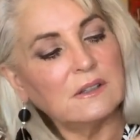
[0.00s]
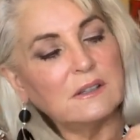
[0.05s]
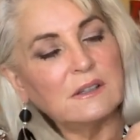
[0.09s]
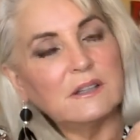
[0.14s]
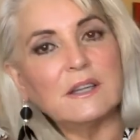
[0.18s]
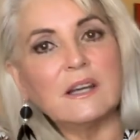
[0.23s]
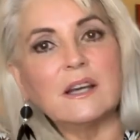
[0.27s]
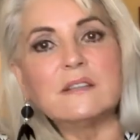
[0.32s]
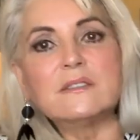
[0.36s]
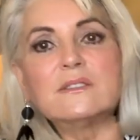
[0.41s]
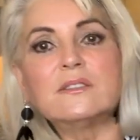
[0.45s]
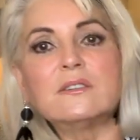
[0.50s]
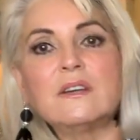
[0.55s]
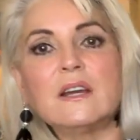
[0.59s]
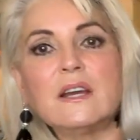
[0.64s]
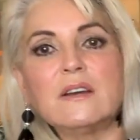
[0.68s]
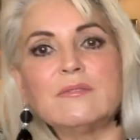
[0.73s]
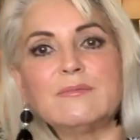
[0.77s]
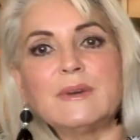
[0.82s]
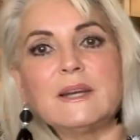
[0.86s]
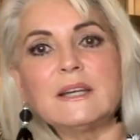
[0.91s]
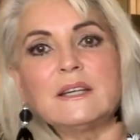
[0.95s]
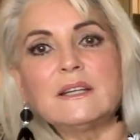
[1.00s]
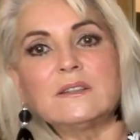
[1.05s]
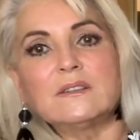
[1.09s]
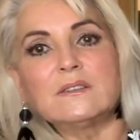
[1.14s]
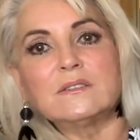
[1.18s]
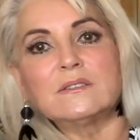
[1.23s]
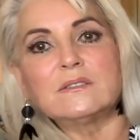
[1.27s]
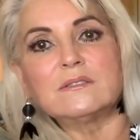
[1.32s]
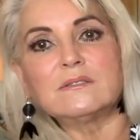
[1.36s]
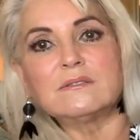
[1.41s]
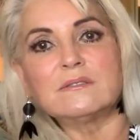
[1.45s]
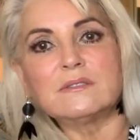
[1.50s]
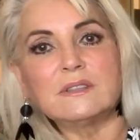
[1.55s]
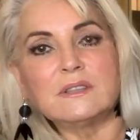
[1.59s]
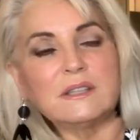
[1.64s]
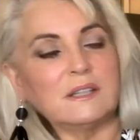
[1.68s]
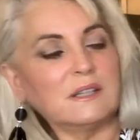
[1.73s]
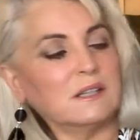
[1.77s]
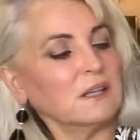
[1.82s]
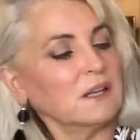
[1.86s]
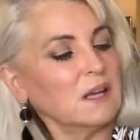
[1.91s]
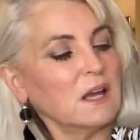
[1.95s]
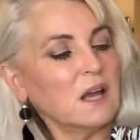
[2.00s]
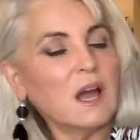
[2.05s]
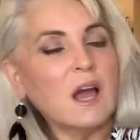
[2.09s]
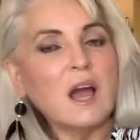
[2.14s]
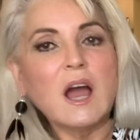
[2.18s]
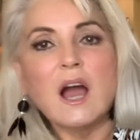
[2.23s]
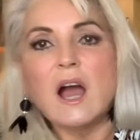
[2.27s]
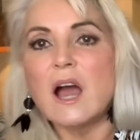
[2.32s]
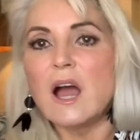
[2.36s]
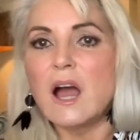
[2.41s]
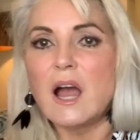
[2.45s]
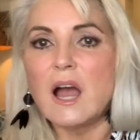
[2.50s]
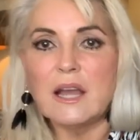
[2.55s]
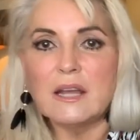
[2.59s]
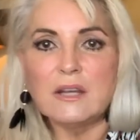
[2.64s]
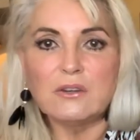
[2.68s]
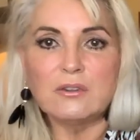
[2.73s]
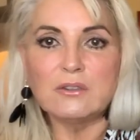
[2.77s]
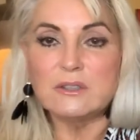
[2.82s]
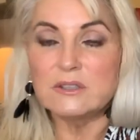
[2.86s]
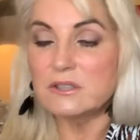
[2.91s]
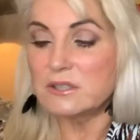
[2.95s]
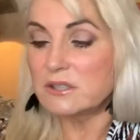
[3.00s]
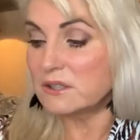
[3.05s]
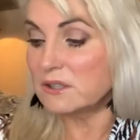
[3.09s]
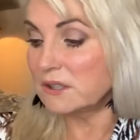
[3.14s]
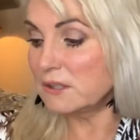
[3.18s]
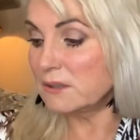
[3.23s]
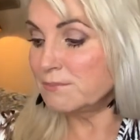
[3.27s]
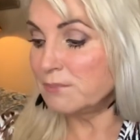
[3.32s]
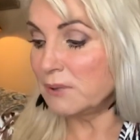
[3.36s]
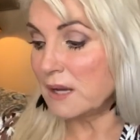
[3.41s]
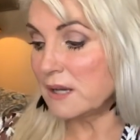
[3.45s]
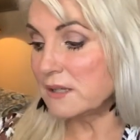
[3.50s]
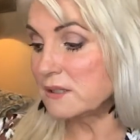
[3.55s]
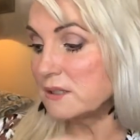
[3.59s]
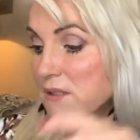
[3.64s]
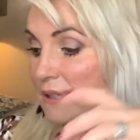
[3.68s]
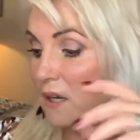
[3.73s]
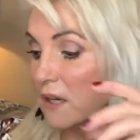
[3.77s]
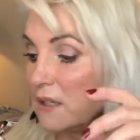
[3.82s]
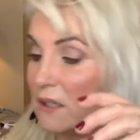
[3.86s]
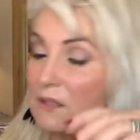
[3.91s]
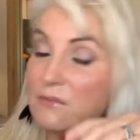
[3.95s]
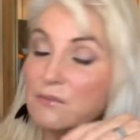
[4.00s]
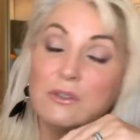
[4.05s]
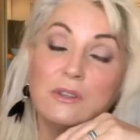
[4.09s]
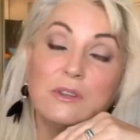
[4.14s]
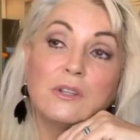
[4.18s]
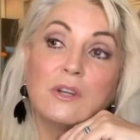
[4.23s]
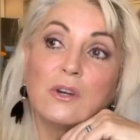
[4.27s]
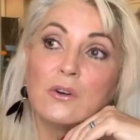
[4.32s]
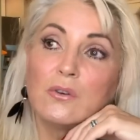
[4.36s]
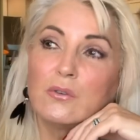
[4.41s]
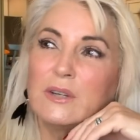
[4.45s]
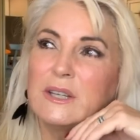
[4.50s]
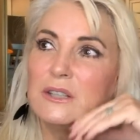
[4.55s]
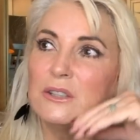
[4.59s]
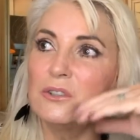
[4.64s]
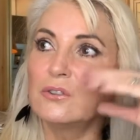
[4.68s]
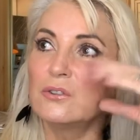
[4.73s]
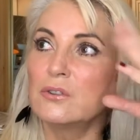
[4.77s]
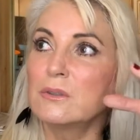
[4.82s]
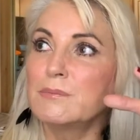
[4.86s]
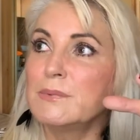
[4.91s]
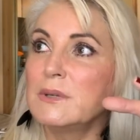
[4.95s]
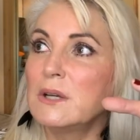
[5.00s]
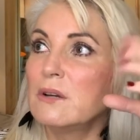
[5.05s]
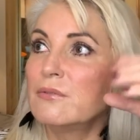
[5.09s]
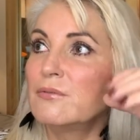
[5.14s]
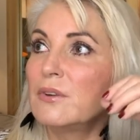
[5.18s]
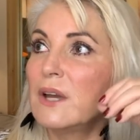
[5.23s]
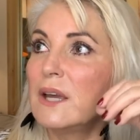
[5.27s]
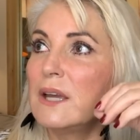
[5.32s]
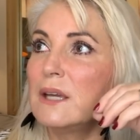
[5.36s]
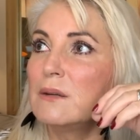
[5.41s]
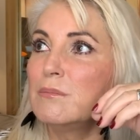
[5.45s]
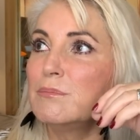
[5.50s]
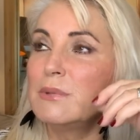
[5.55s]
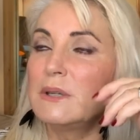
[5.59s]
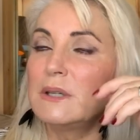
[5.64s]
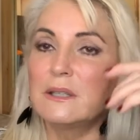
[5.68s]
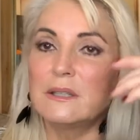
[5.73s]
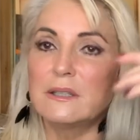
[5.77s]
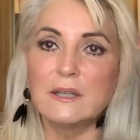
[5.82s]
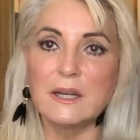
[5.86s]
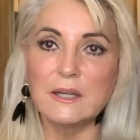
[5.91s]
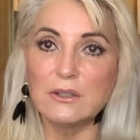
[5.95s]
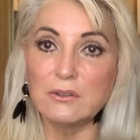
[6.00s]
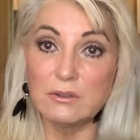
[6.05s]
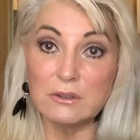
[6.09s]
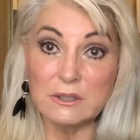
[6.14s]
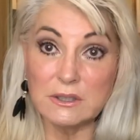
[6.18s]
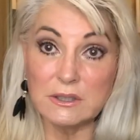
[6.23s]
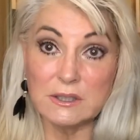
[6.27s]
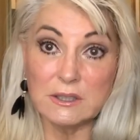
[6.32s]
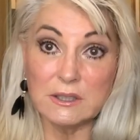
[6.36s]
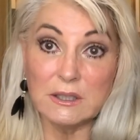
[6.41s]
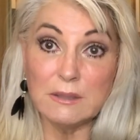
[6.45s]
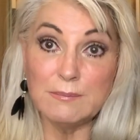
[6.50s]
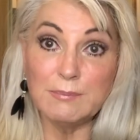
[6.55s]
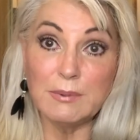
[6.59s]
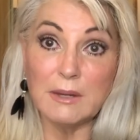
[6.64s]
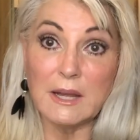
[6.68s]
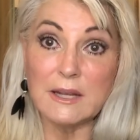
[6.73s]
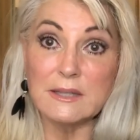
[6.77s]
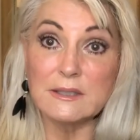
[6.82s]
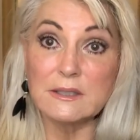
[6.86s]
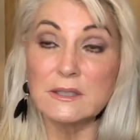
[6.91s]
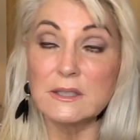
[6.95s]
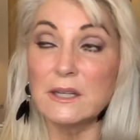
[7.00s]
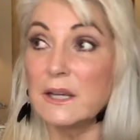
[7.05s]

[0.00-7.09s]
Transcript: yeah, I still have my thing. I couldn't sleep last night, even though he took me off of Ambien. I couldn't sleep last